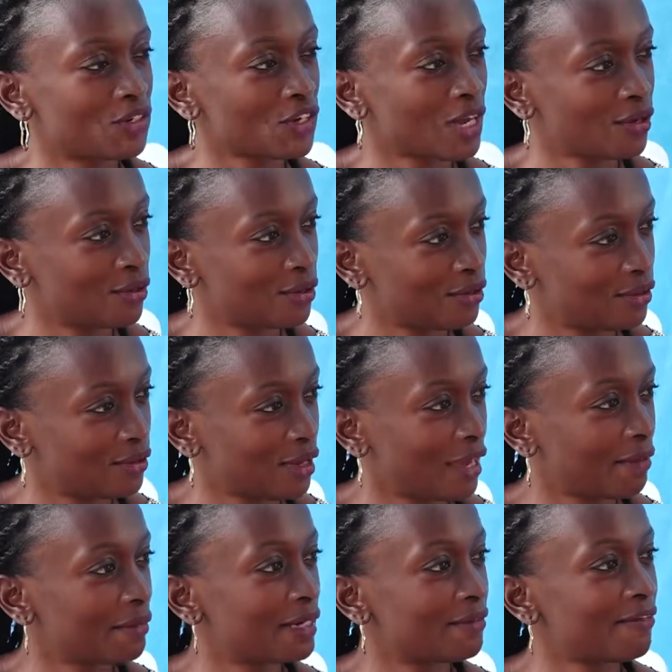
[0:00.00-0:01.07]
mean charcoal,
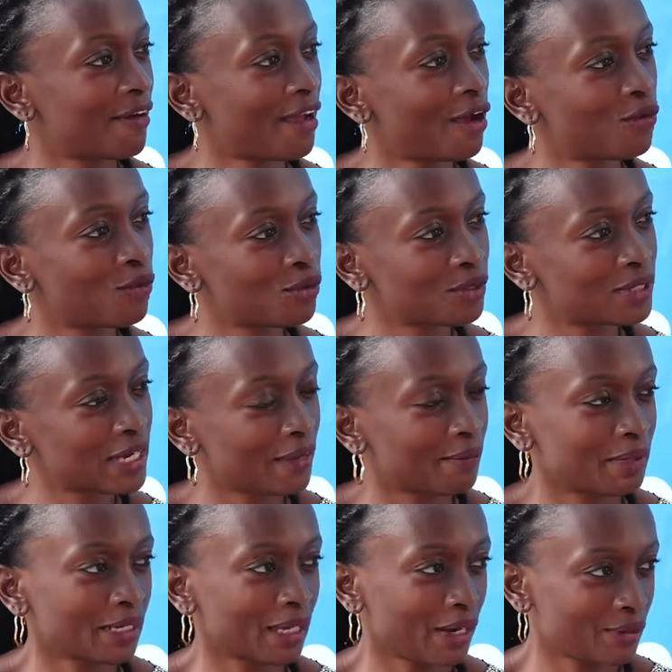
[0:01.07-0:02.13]
I mean firewood,
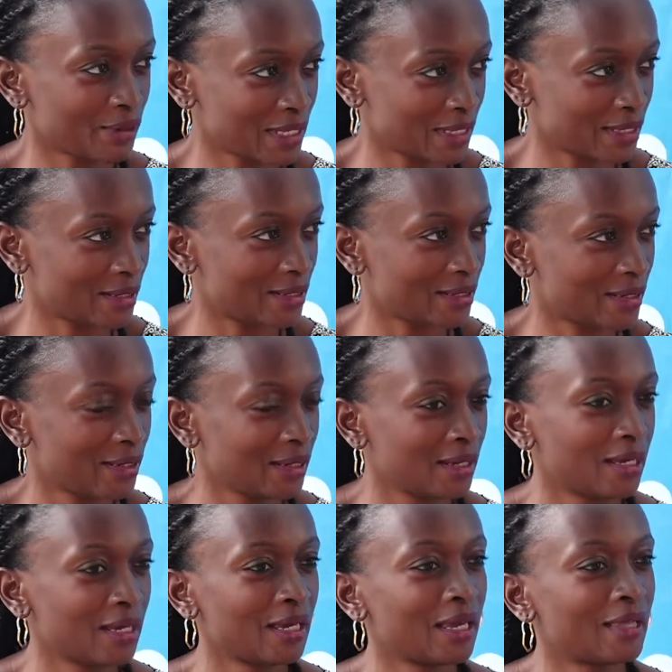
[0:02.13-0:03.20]
I mean kerosene.
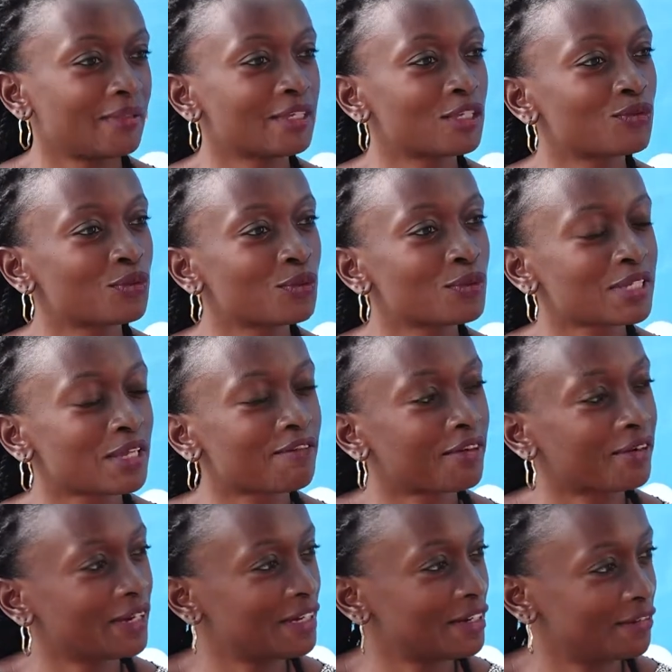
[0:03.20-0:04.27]
These fuels are
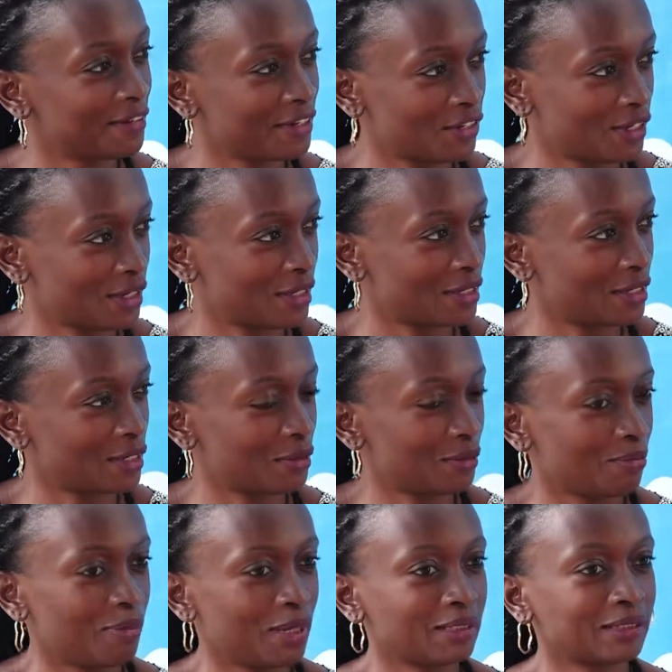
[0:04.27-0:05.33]
very inefficient,
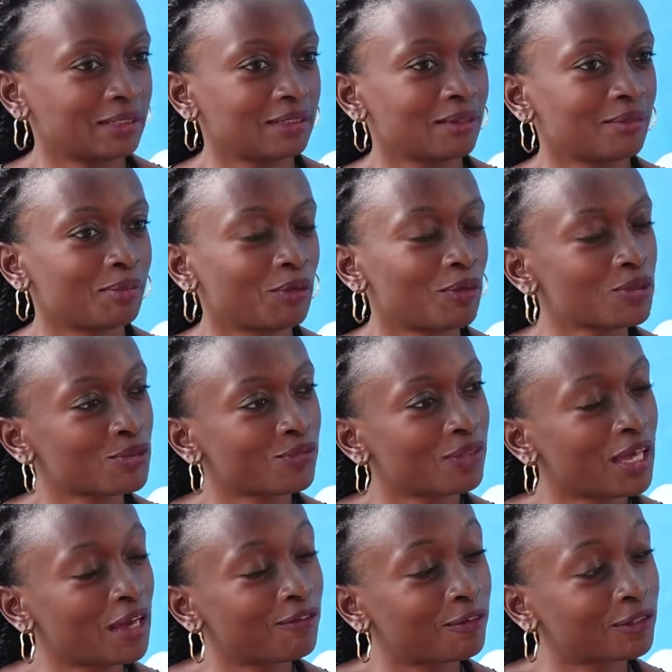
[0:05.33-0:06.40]
but because
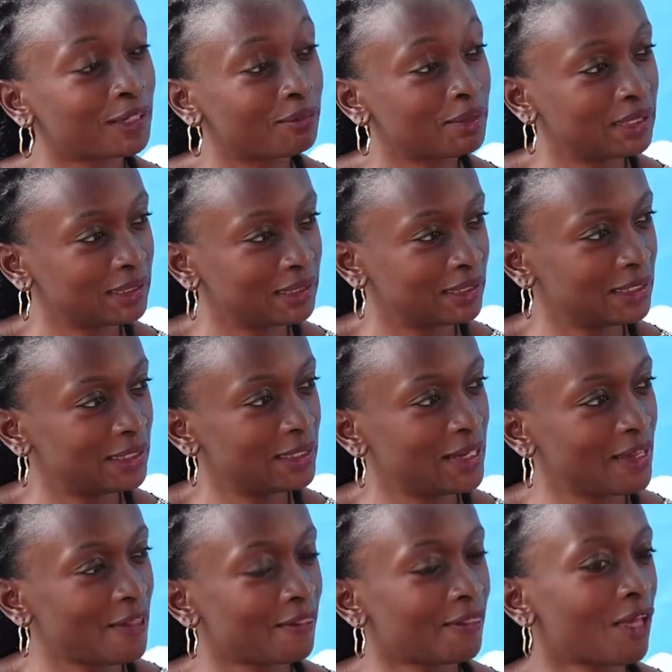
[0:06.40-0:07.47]
of their affordability,
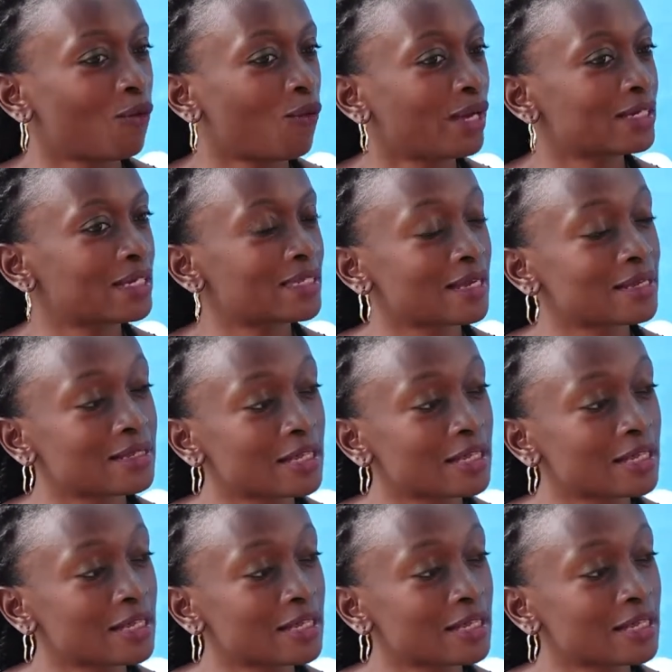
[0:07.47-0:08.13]
their what is